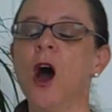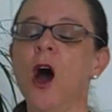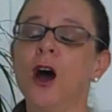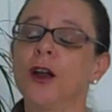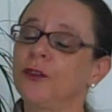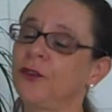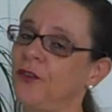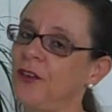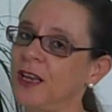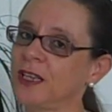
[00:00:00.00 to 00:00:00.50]

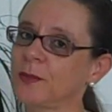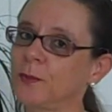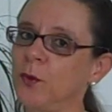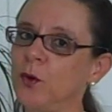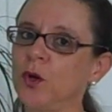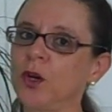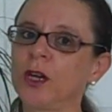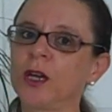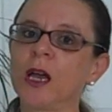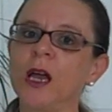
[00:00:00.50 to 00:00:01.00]
On
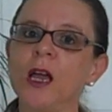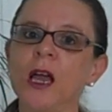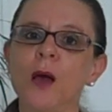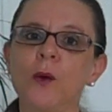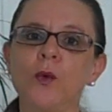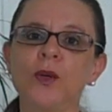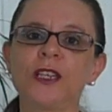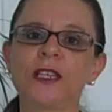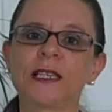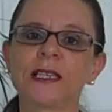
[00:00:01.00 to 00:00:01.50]
Facebook,
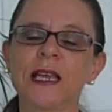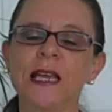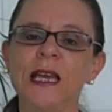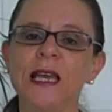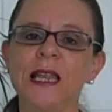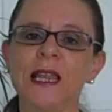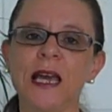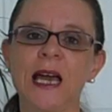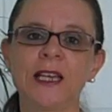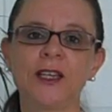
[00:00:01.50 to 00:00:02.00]
I would
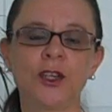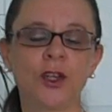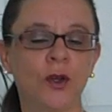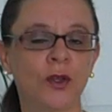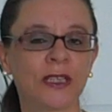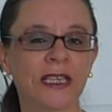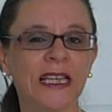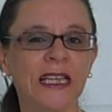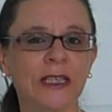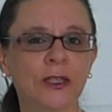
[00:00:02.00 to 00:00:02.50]
say that
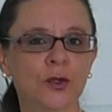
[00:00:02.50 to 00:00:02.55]
don't